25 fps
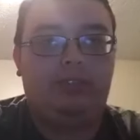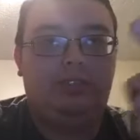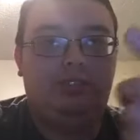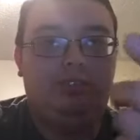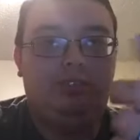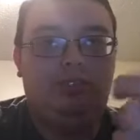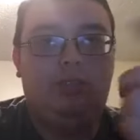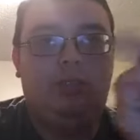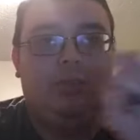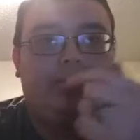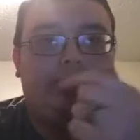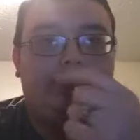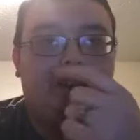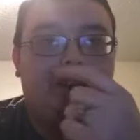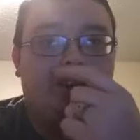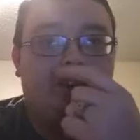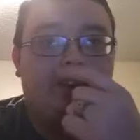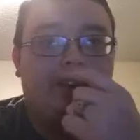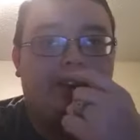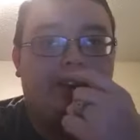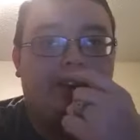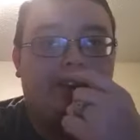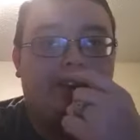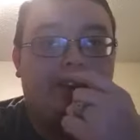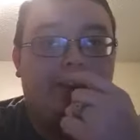going on
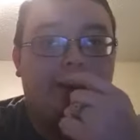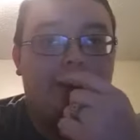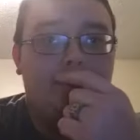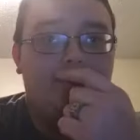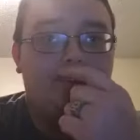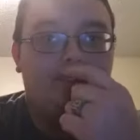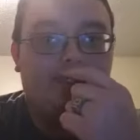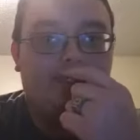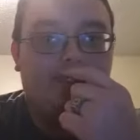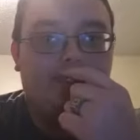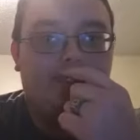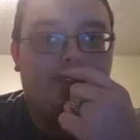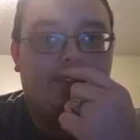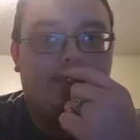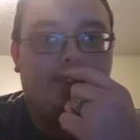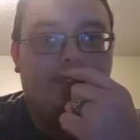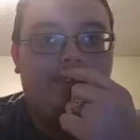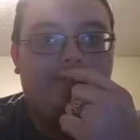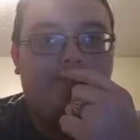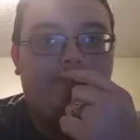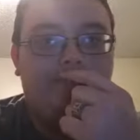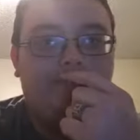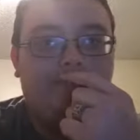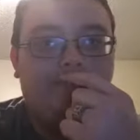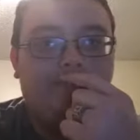in our nation.
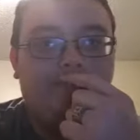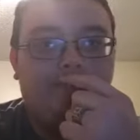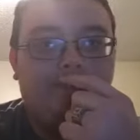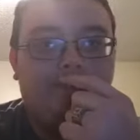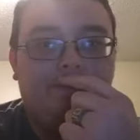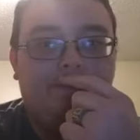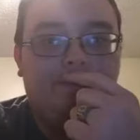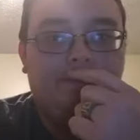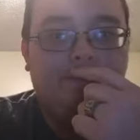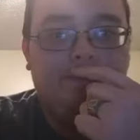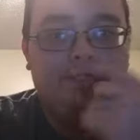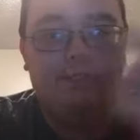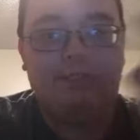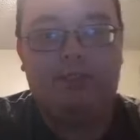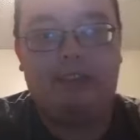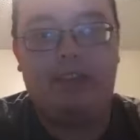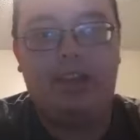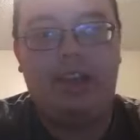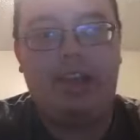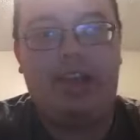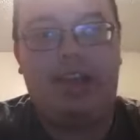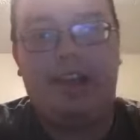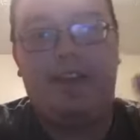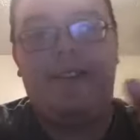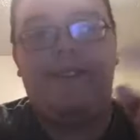Okay?